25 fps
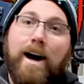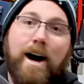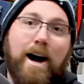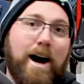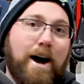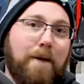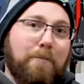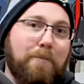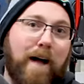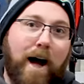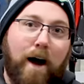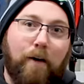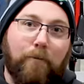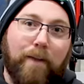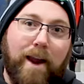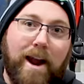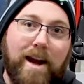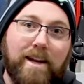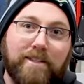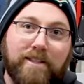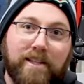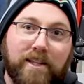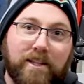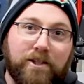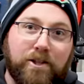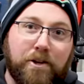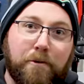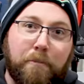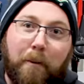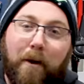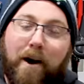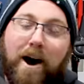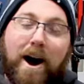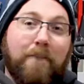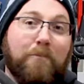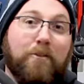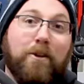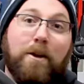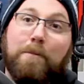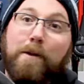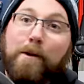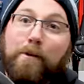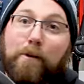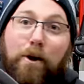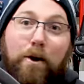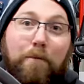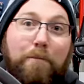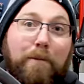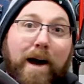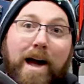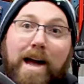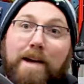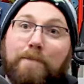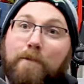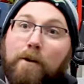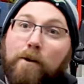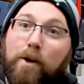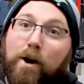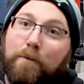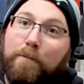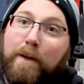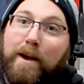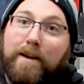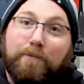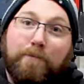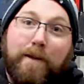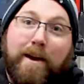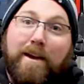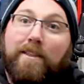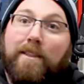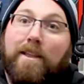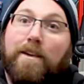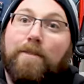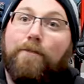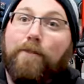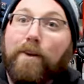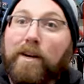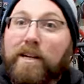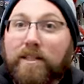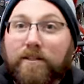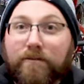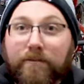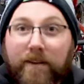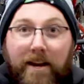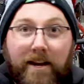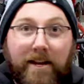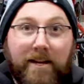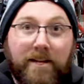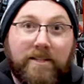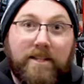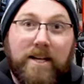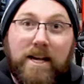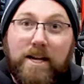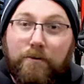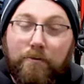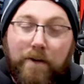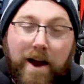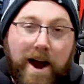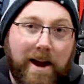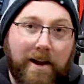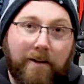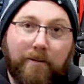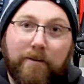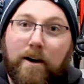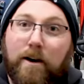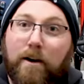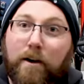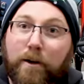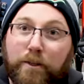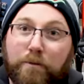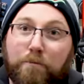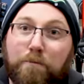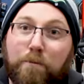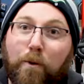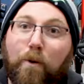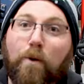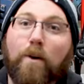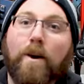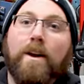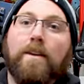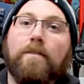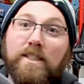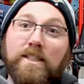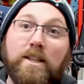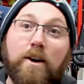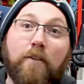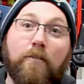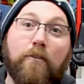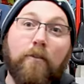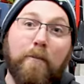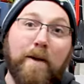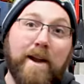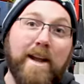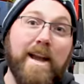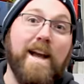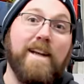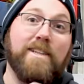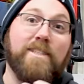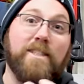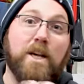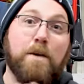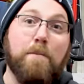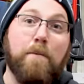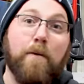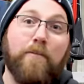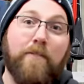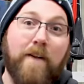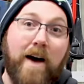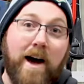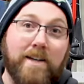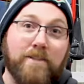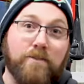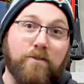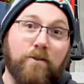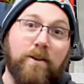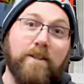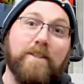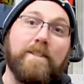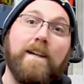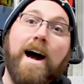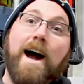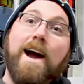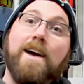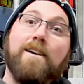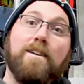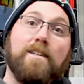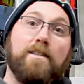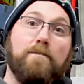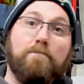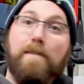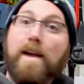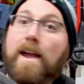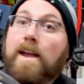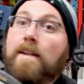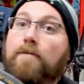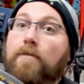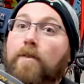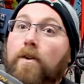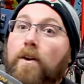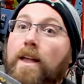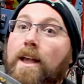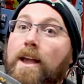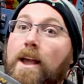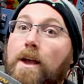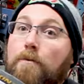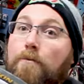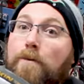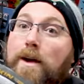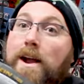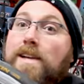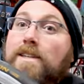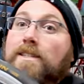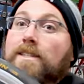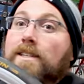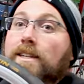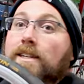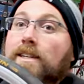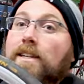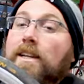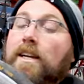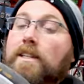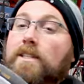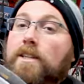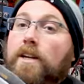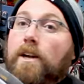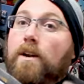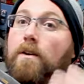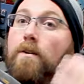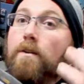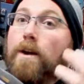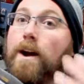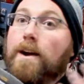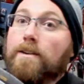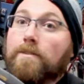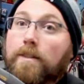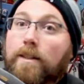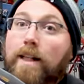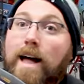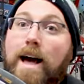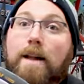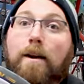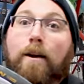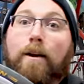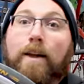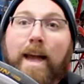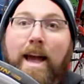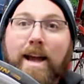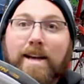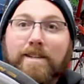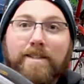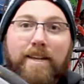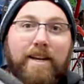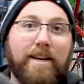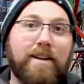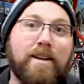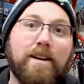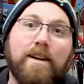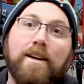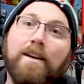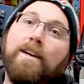I'm not racing super often on my road bike. My road bike's mainly for just fitness and riding around exploring. So for me, a super fast rolling tire that's made for like a race condition or a lighter casing,